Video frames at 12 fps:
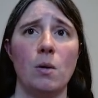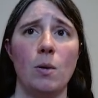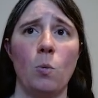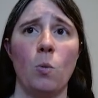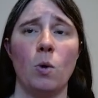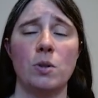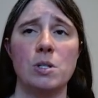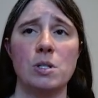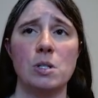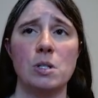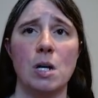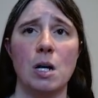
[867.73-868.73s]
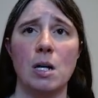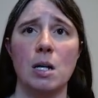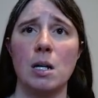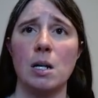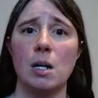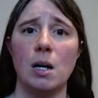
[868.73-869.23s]
once this is
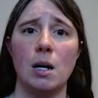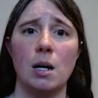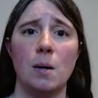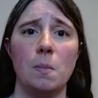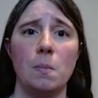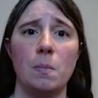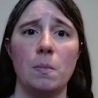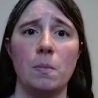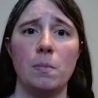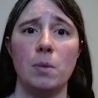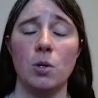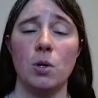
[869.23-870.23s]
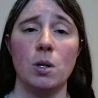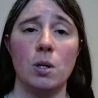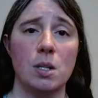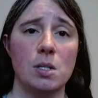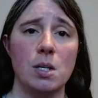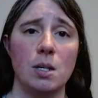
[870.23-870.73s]
done, um, you're
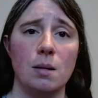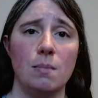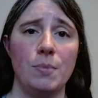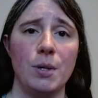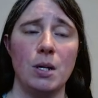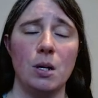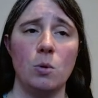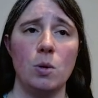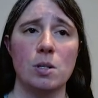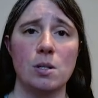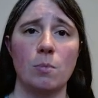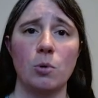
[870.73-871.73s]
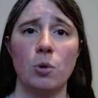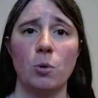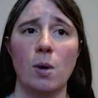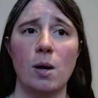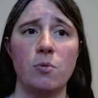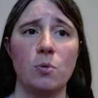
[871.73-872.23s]
that's it. You know, we assembled the
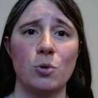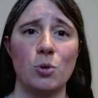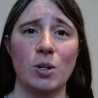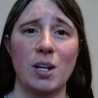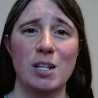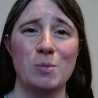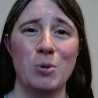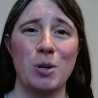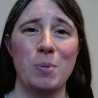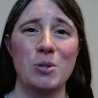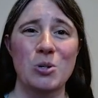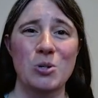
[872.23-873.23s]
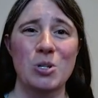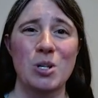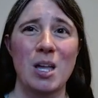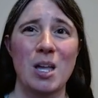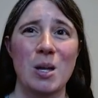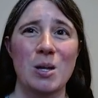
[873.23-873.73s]
rifle and took nice, pretty pictures.
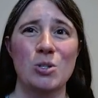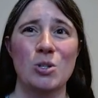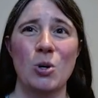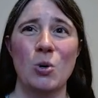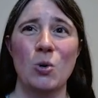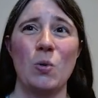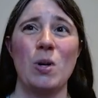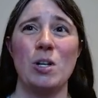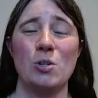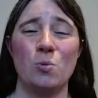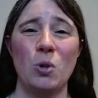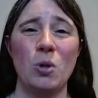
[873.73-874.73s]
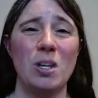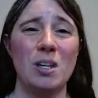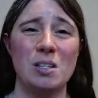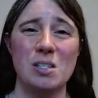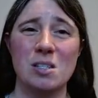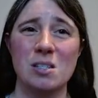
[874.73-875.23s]
So it's really a
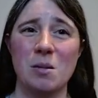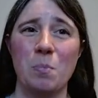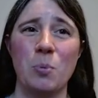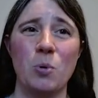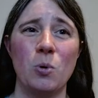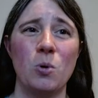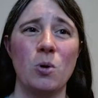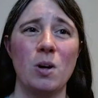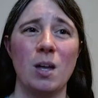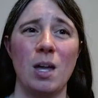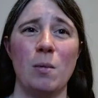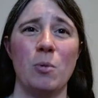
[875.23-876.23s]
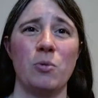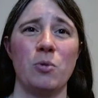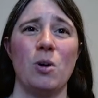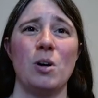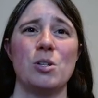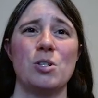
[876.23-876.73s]
simple
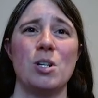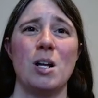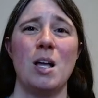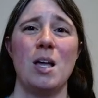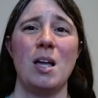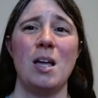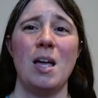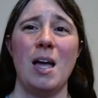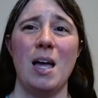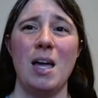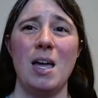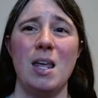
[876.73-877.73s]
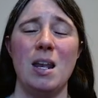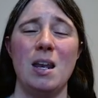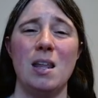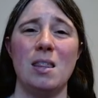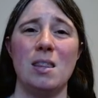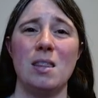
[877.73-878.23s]
camouflage. And
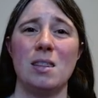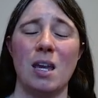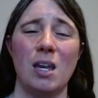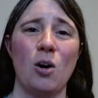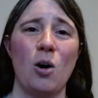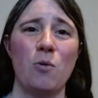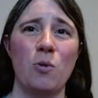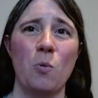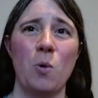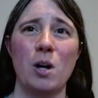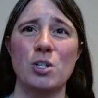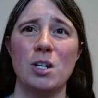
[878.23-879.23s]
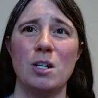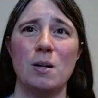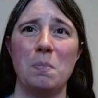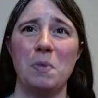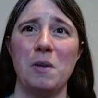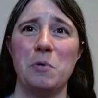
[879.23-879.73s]
thank you all for watching.
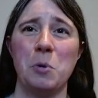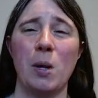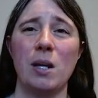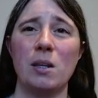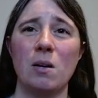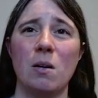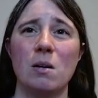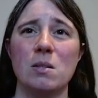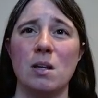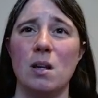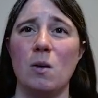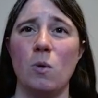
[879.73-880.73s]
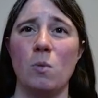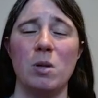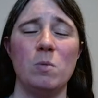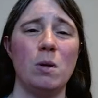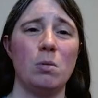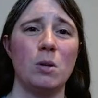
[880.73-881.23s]
If you like the content and want me to
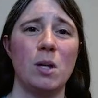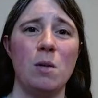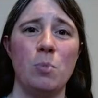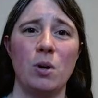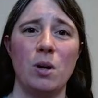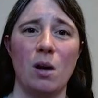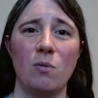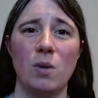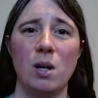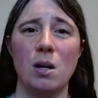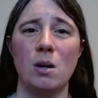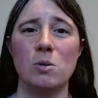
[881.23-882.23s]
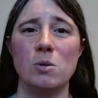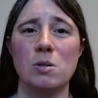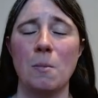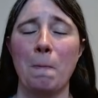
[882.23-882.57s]
be able to keep putting out videos,